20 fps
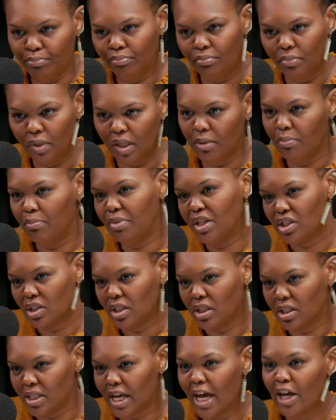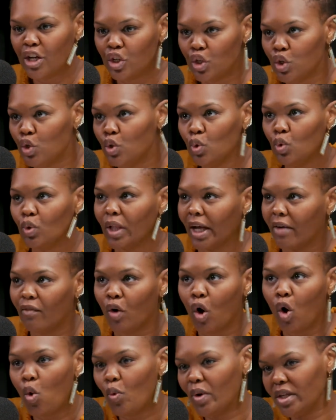in business. I knew like I've
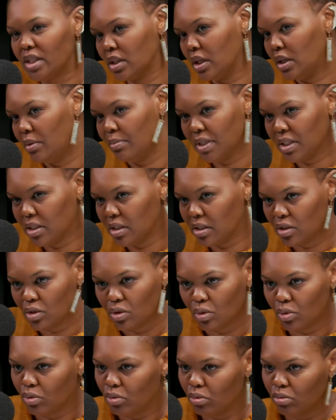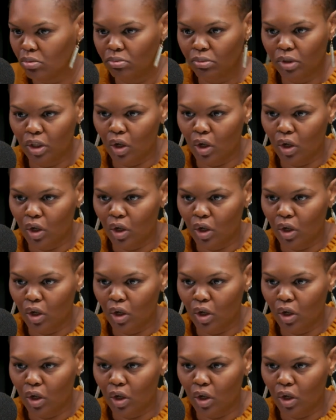always studied business through,